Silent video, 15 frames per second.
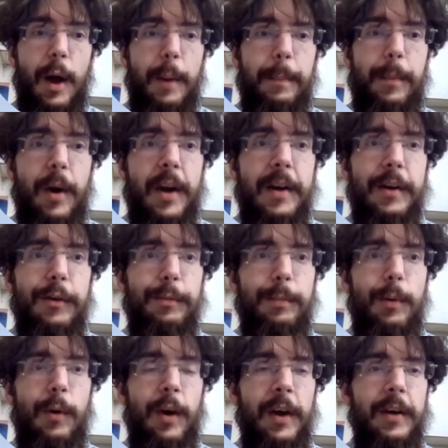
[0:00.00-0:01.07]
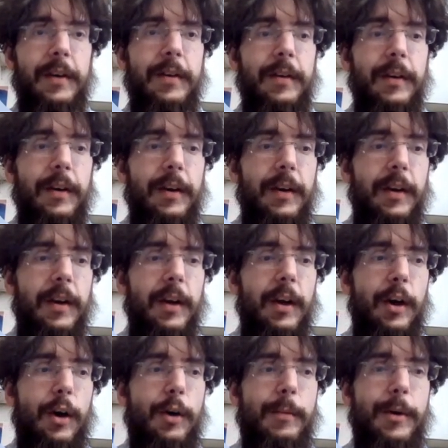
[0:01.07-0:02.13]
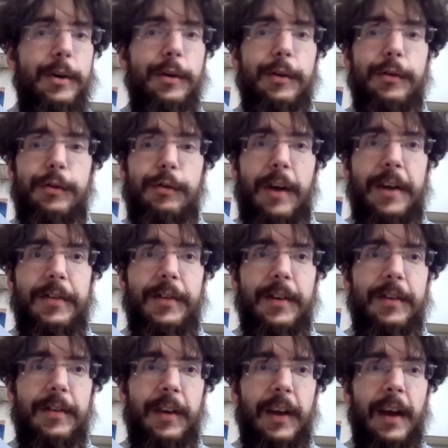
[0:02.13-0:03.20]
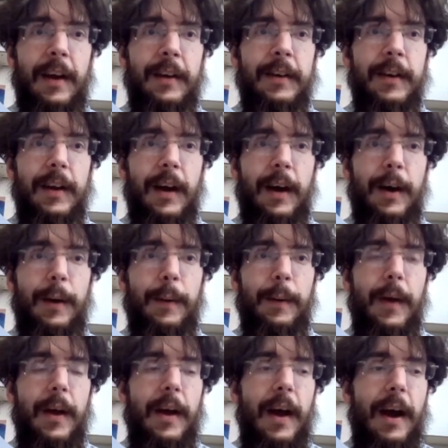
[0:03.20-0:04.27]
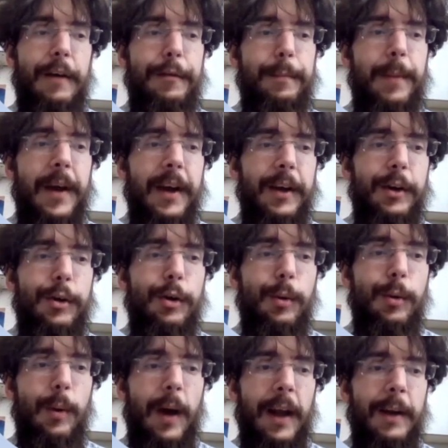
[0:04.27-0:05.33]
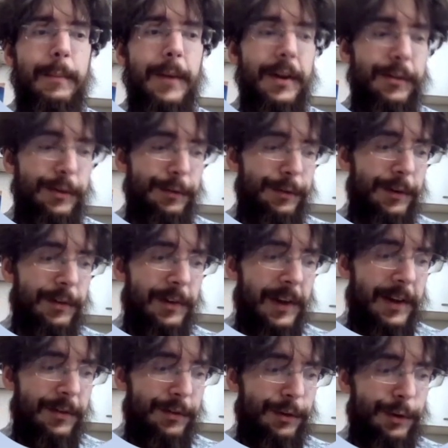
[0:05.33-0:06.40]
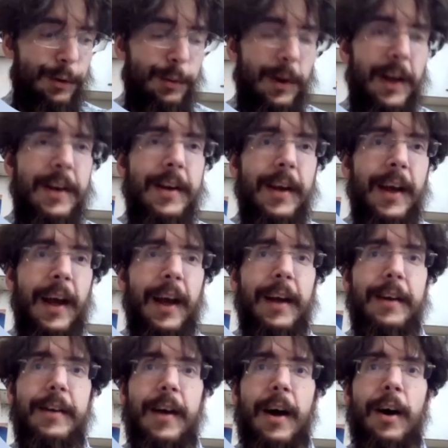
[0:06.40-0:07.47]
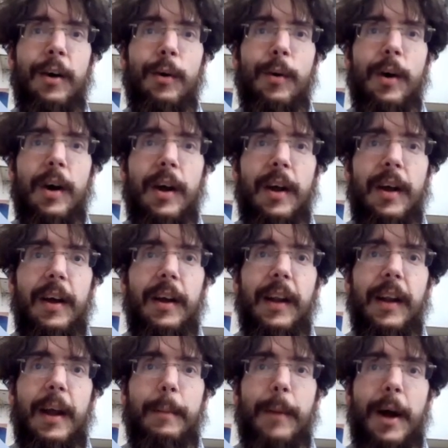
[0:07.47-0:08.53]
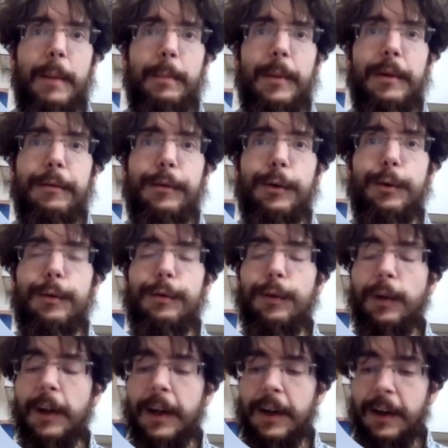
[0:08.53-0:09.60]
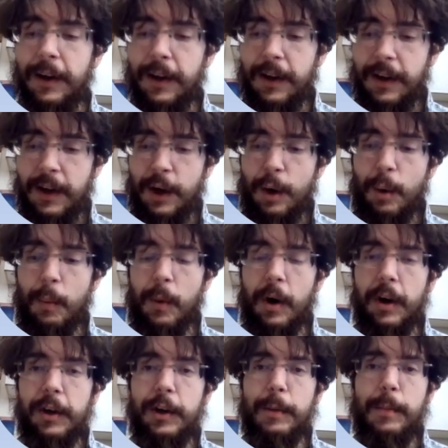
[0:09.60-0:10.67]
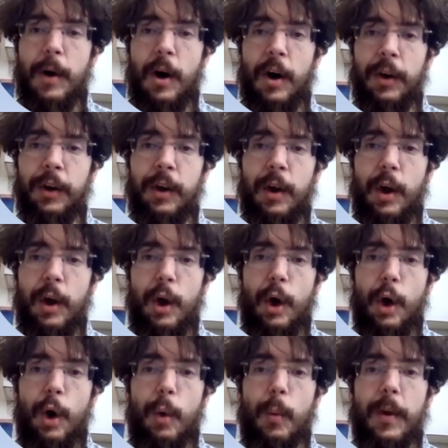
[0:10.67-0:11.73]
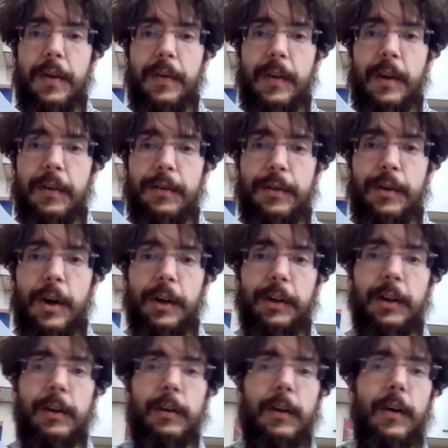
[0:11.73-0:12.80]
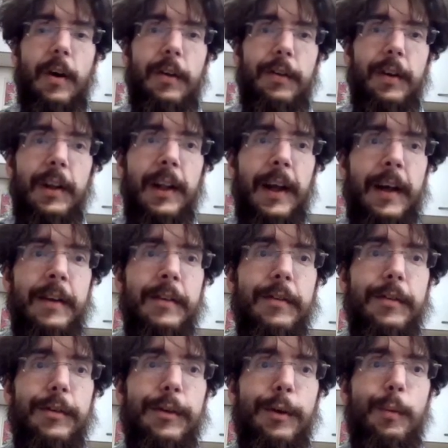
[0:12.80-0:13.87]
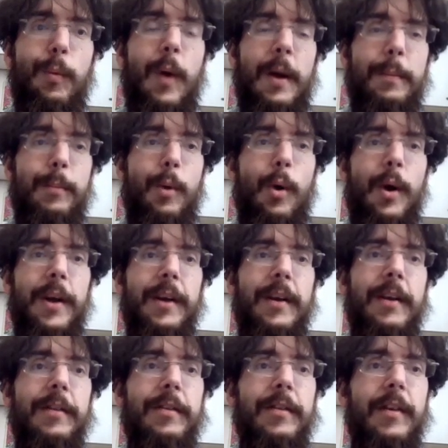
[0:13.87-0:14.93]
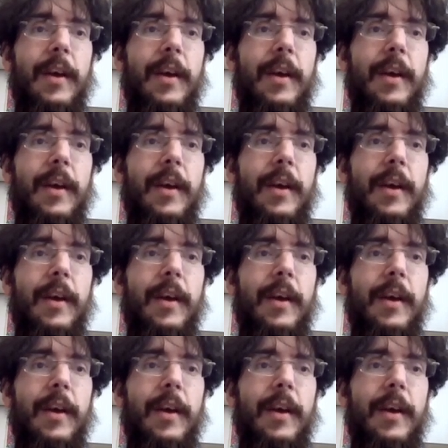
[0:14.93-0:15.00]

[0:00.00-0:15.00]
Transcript: bring this point home, or to stress this again, I've picked two elements of this list to indicate how they might be fruitfully worked upon with this nautical Gothic lens. So the one point is